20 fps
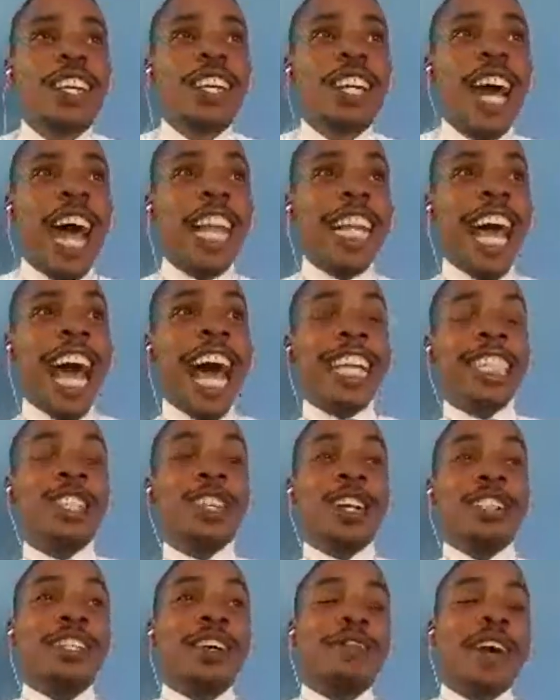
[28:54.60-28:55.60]
and ask
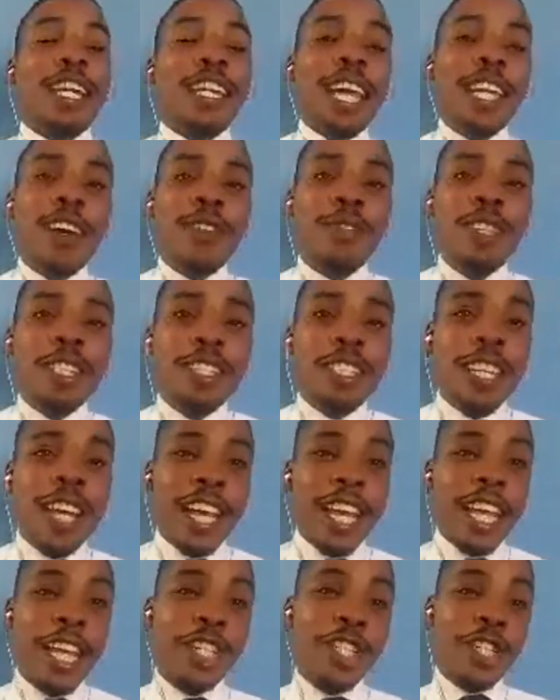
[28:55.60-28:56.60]
yourself at the end of
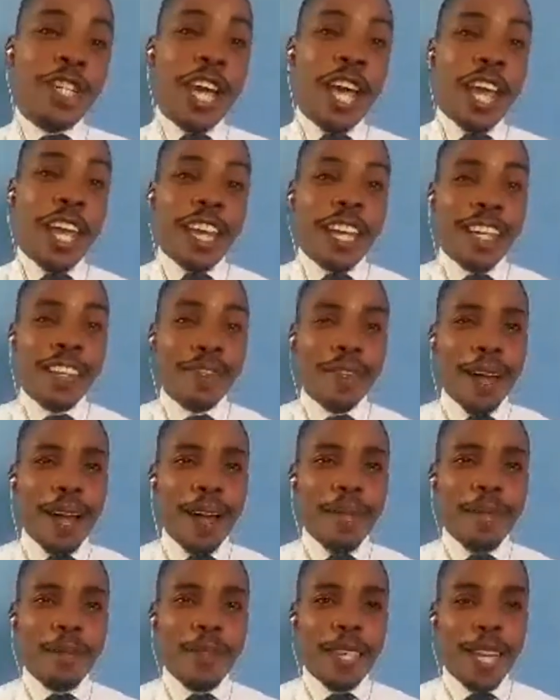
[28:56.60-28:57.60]
each day,
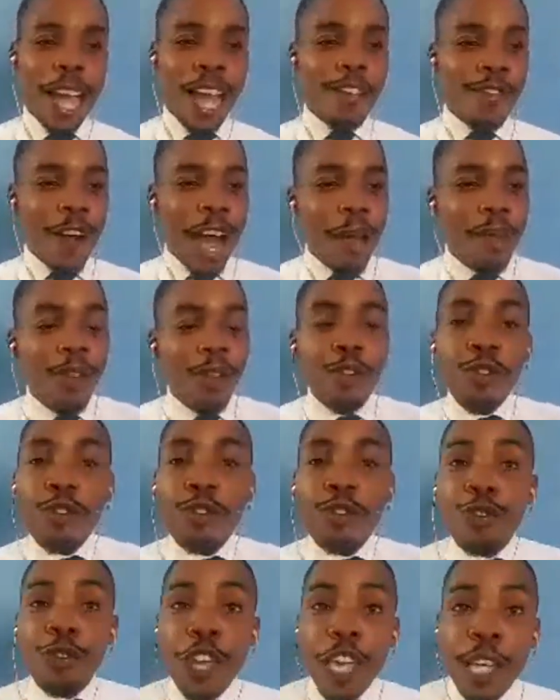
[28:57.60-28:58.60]
have I been
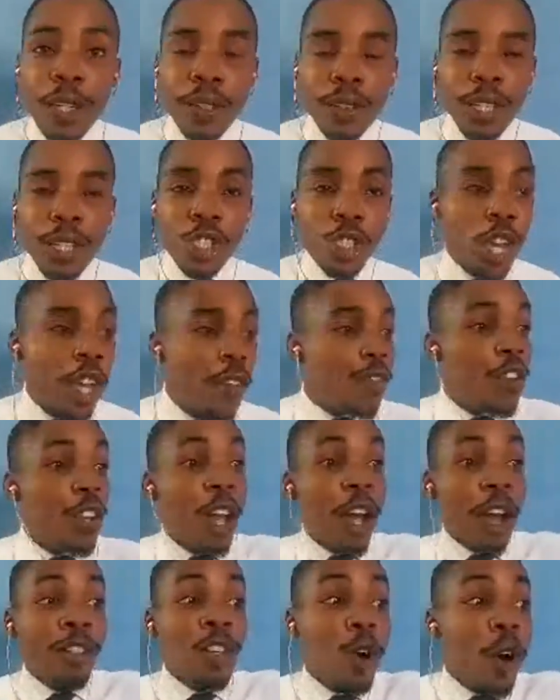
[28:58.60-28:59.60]
fulfilled? So even you
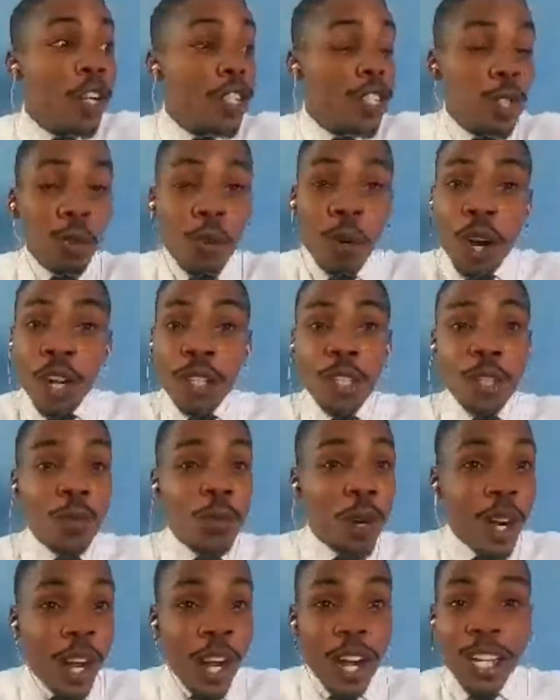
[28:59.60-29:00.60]
are going to
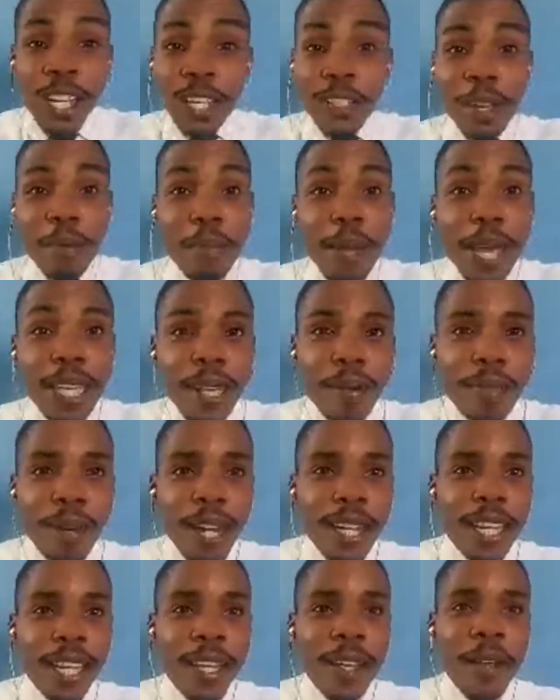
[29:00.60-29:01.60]
work and you're making
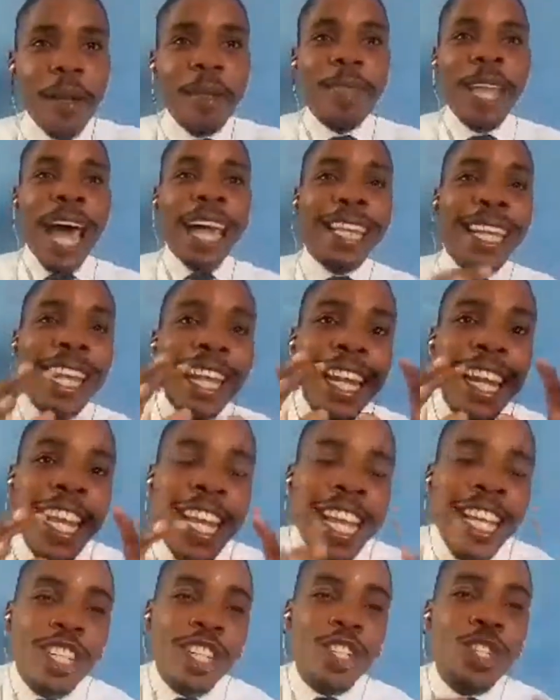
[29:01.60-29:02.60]
money, at
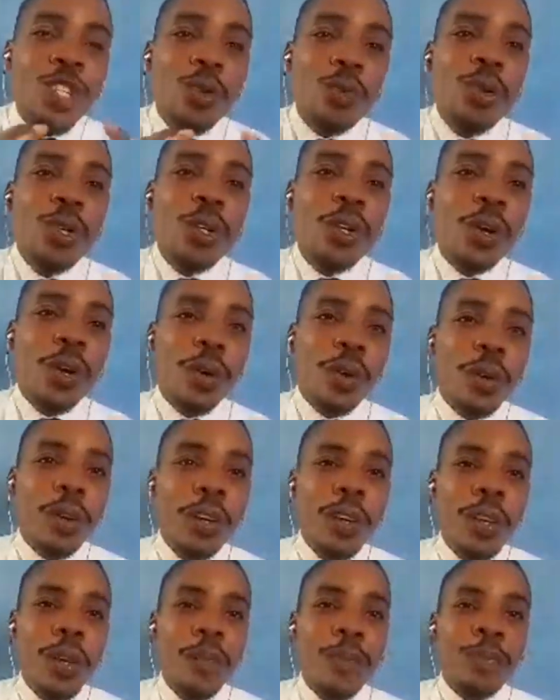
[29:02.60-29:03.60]
least you will know
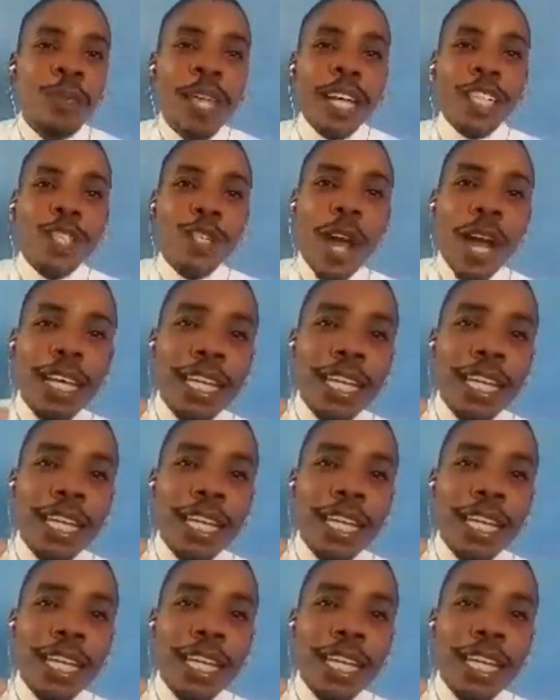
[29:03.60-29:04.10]
that you are